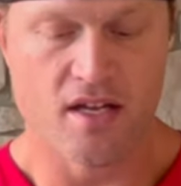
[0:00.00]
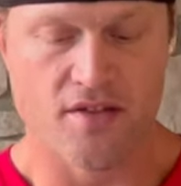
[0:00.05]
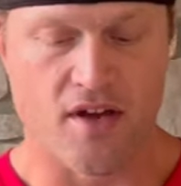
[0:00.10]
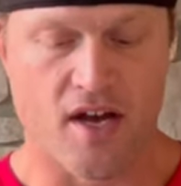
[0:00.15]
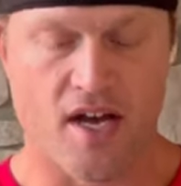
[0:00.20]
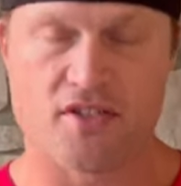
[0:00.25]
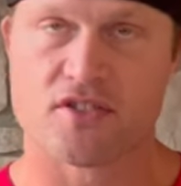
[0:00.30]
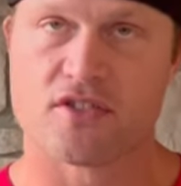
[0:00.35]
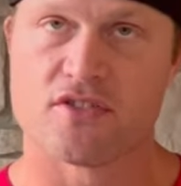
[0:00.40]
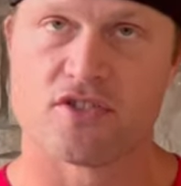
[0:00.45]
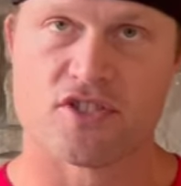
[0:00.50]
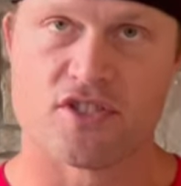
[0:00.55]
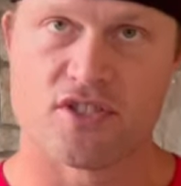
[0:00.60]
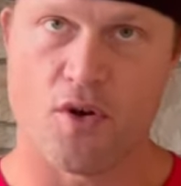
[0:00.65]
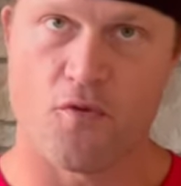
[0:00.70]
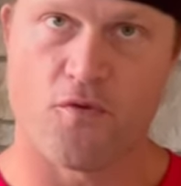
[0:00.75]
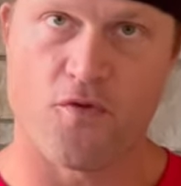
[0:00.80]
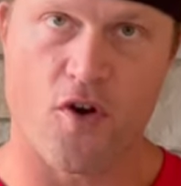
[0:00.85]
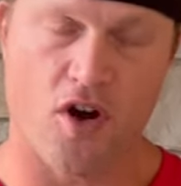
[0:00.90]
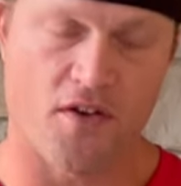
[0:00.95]
The Huskers
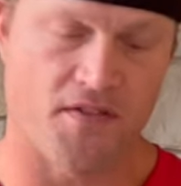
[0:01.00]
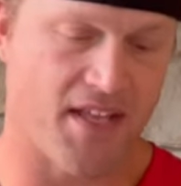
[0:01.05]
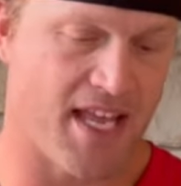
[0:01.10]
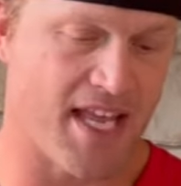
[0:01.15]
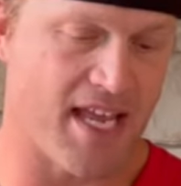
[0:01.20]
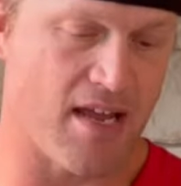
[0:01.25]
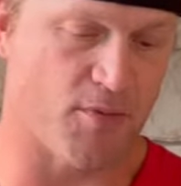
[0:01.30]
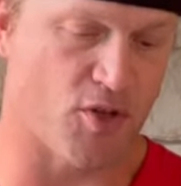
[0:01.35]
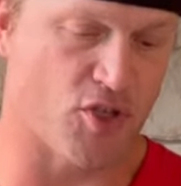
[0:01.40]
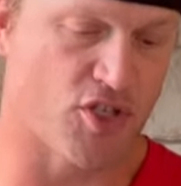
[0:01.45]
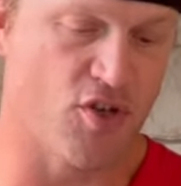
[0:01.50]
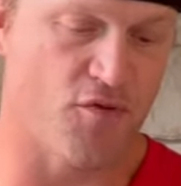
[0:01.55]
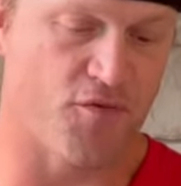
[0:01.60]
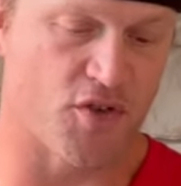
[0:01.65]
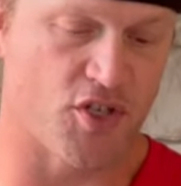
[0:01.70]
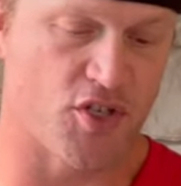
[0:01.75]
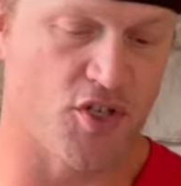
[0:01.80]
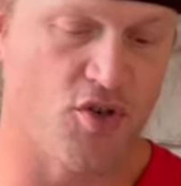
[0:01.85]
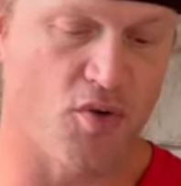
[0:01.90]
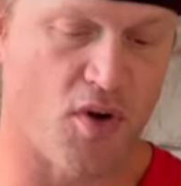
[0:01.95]
so far in the game are 2
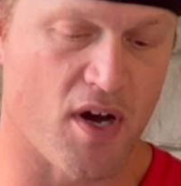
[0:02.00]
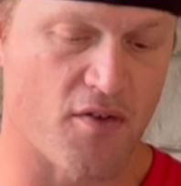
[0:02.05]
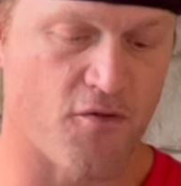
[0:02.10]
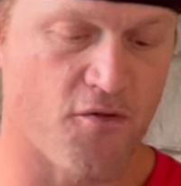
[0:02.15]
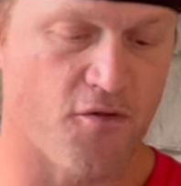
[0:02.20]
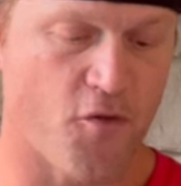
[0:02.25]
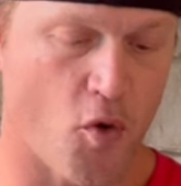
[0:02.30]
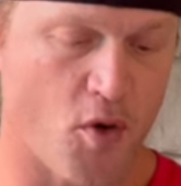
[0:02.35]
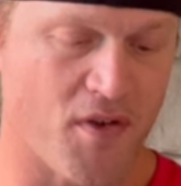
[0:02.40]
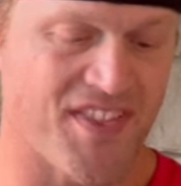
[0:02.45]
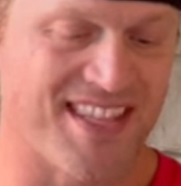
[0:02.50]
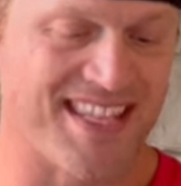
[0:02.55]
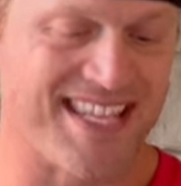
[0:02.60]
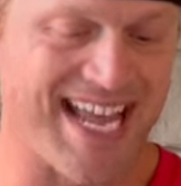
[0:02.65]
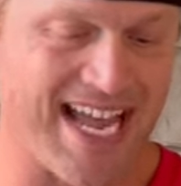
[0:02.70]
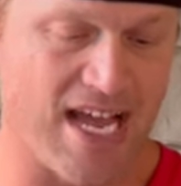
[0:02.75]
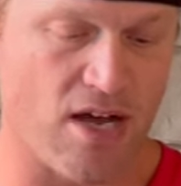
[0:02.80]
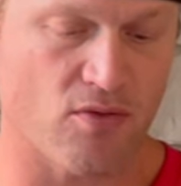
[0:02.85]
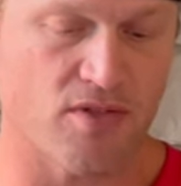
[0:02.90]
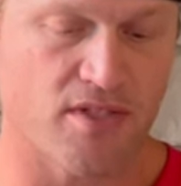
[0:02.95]
for 2 on 4th
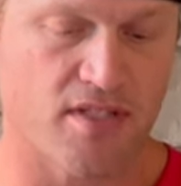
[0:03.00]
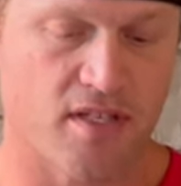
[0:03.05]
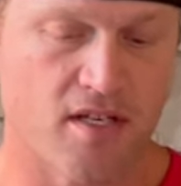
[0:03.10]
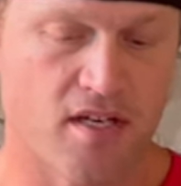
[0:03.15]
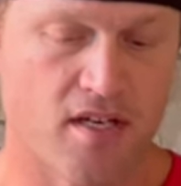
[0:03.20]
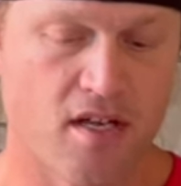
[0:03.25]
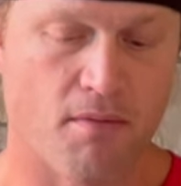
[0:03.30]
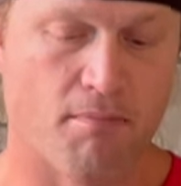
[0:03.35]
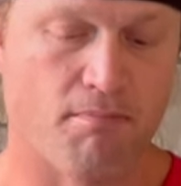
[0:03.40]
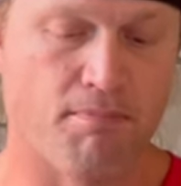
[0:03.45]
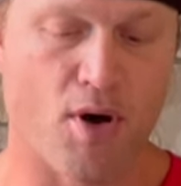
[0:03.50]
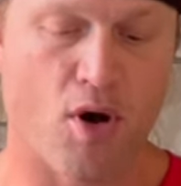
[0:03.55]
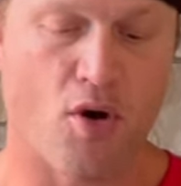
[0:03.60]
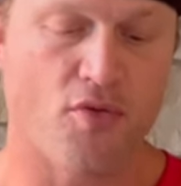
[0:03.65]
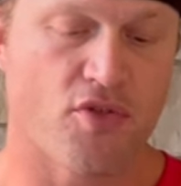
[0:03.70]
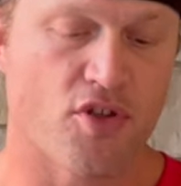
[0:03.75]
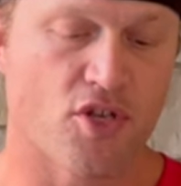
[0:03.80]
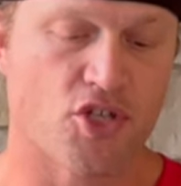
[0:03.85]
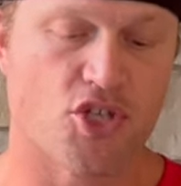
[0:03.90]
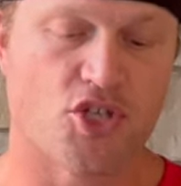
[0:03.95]
downs,
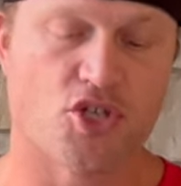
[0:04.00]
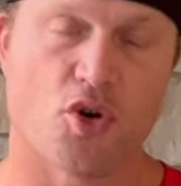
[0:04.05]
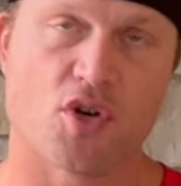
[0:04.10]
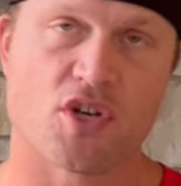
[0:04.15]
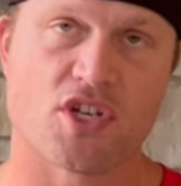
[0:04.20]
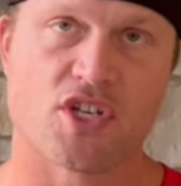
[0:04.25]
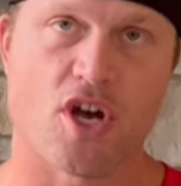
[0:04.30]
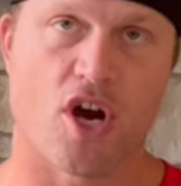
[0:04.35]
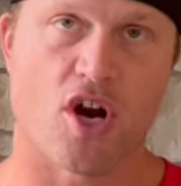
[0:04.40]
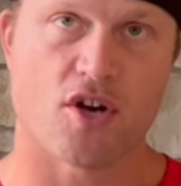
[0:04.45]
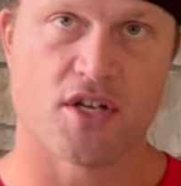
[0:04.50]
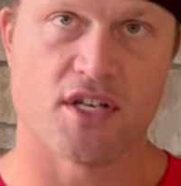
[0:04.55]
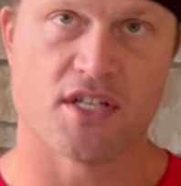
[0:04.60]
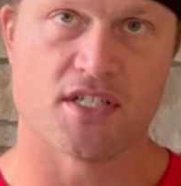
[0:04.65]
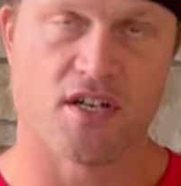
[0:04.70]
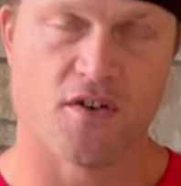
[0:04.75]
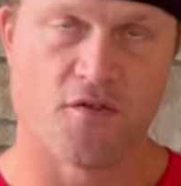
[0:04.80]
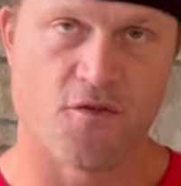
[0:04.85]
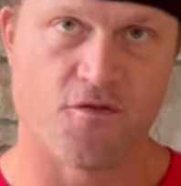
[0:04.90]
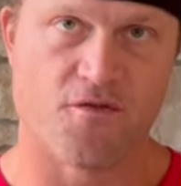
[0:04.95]
both short
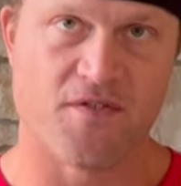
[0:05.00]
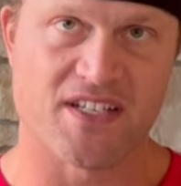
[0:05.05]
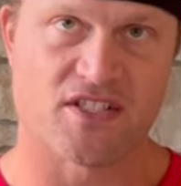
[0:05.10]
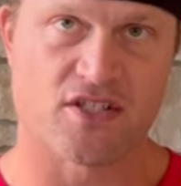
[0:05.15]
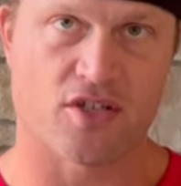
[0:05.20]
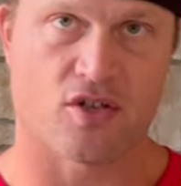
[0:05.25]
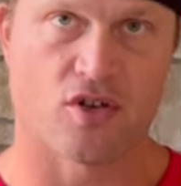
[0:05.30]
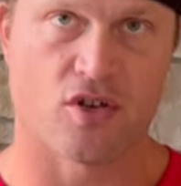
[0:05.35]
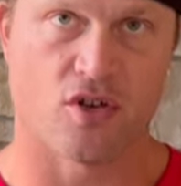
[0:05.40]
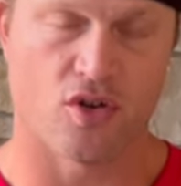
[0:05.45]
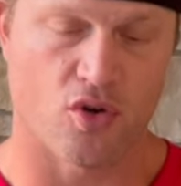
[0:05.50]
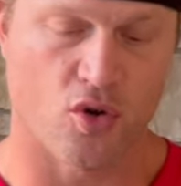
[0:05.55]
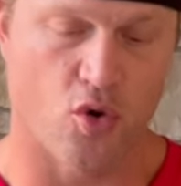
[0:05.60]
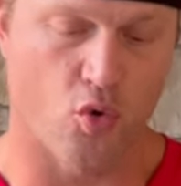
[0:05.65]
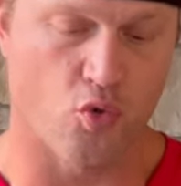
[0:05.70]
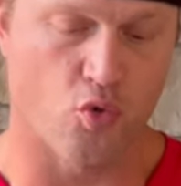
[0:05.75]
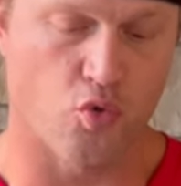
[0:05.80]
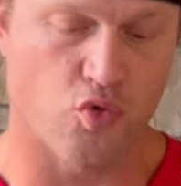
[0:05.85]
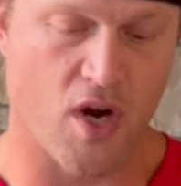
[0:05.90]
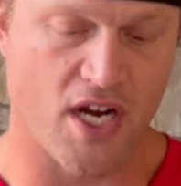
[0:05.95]
yardage, physical
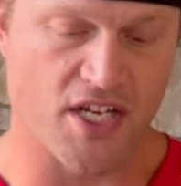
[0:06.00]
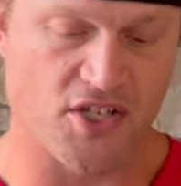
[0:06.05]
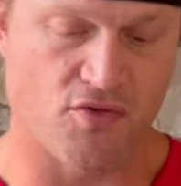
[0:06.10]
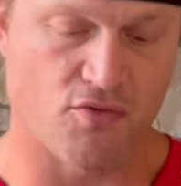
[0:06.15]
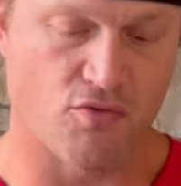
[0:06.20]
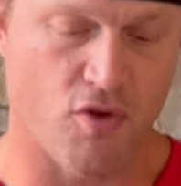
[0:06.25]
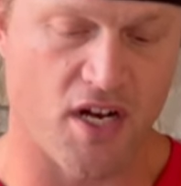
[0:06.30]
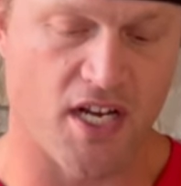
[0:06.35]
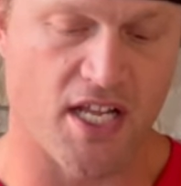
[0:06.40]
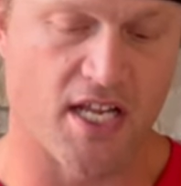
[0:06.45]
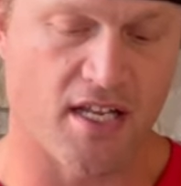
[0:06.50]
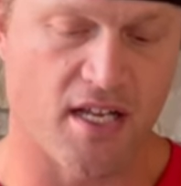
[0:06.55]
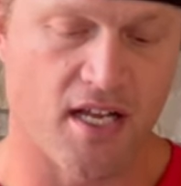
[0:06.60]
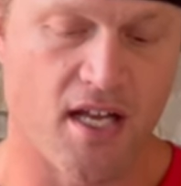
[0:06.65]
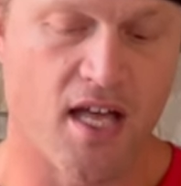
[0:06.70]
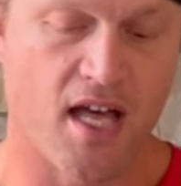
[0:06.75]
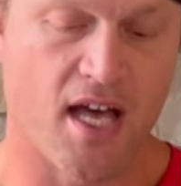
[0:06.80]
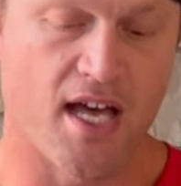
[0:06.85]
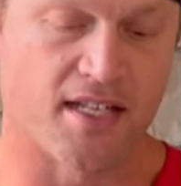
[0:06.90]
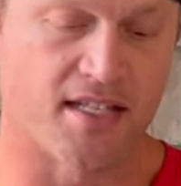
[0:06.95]

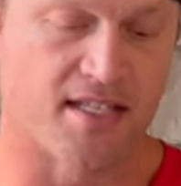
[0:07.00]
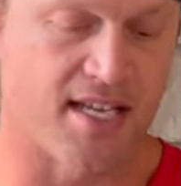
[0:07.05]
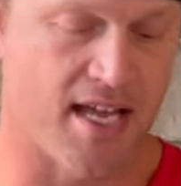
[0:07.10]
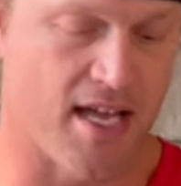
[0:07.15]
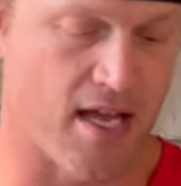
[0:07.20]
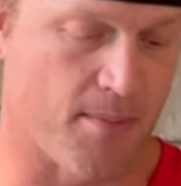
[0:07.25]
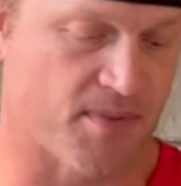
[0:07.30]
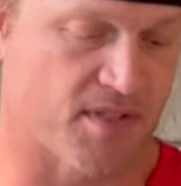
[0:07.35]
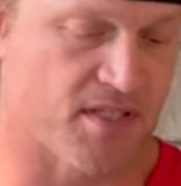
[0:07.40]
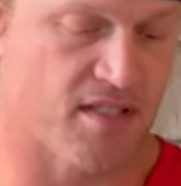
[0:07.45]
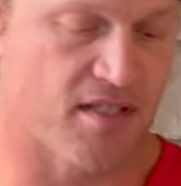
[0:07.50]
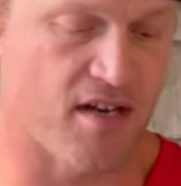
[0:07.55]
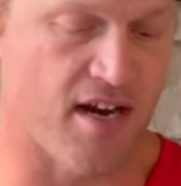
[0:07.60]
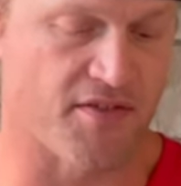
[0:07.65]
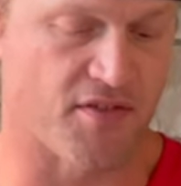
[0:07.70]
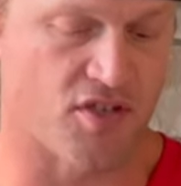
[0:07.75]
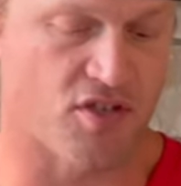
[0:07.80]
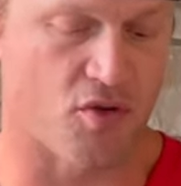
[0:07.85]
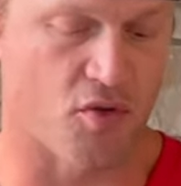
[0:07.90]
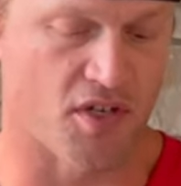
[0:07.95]
running attempts. All
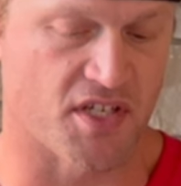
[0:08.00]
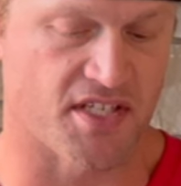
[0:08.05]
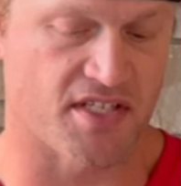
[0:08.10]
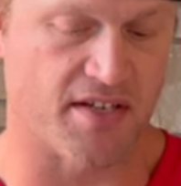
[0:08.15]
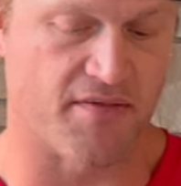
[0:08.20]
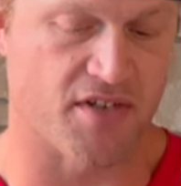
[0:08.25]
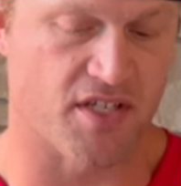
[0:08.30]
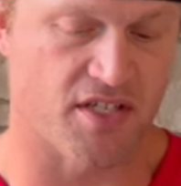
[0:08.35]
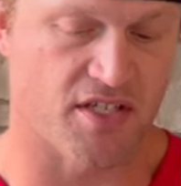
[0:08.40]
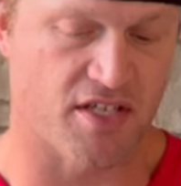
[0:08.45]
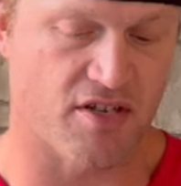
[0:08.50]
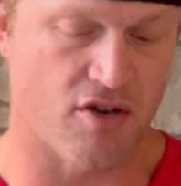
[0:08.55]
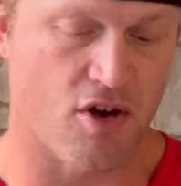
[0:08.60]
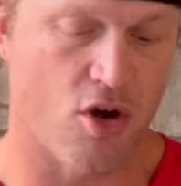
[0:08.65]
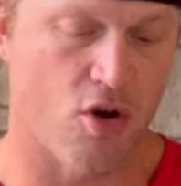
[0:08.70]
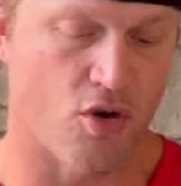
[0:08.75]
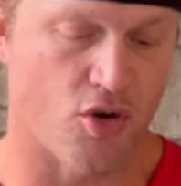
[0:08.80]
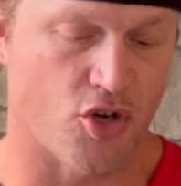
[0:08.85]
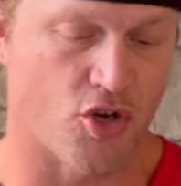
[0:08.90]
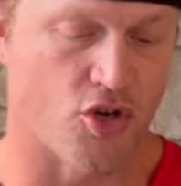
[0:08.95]
right, the score is
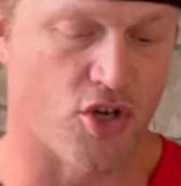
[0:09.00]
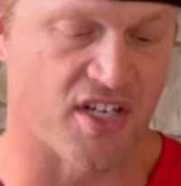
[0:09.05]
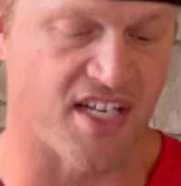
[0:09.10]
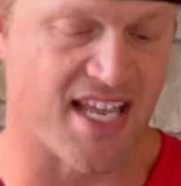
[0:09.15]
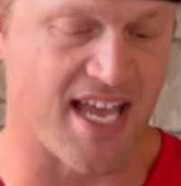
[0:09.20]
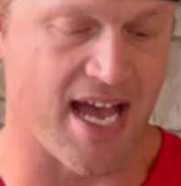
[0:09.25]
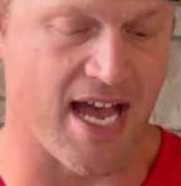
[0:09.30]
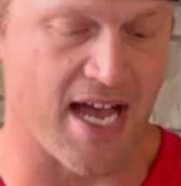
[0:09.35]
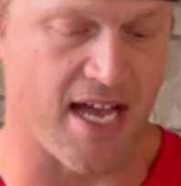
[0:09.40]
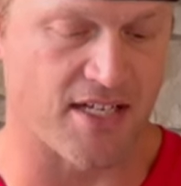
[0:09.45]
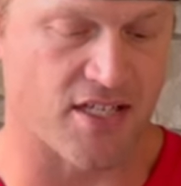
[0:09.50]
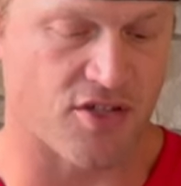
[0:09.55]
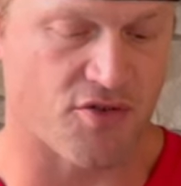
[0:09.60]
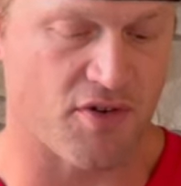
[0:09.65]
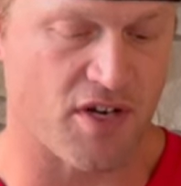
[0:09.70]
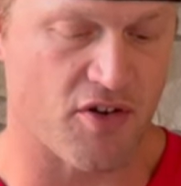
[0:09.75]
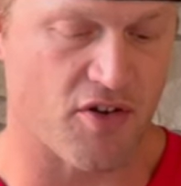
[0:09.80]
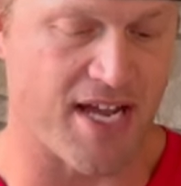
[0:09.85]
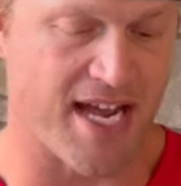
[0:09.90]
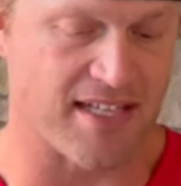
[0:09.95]
7-0, good guys.
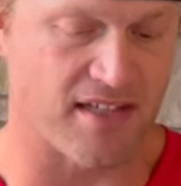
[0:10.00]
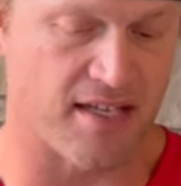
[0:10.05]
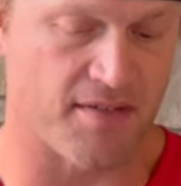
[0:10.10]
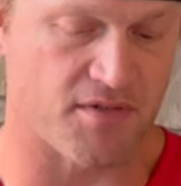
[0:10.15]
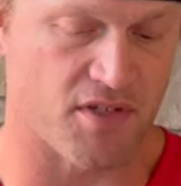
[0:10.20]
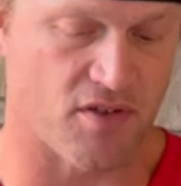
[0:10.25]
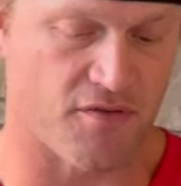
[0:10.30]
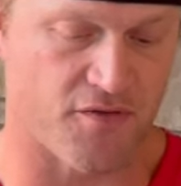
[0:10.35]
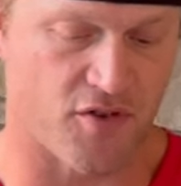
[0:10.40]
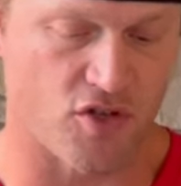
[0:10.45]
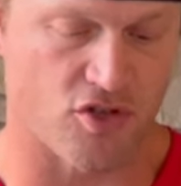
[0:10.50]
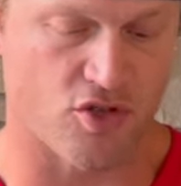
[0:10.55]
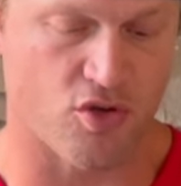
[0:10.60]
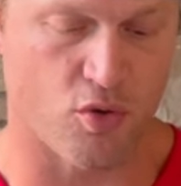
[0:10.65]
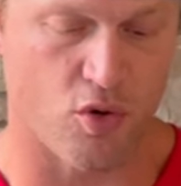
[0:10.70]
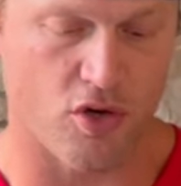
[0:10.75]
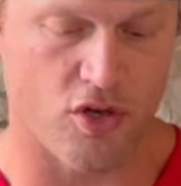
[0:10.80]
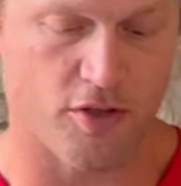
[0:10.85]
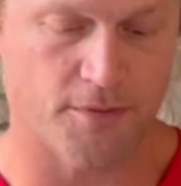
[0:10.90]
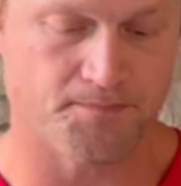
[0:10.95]
3:09 left in the first
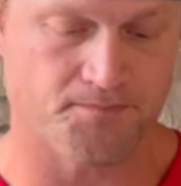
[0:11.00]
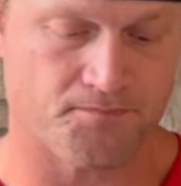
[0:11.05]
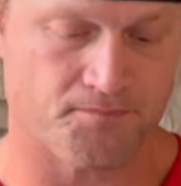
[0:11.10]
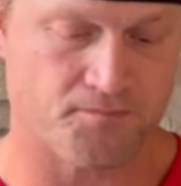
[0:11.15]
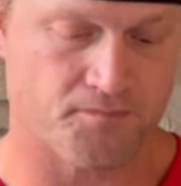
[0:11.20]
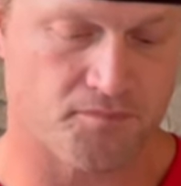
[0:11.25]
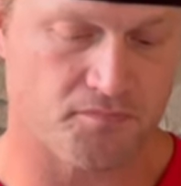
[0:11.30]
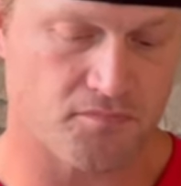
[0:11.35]
quarter.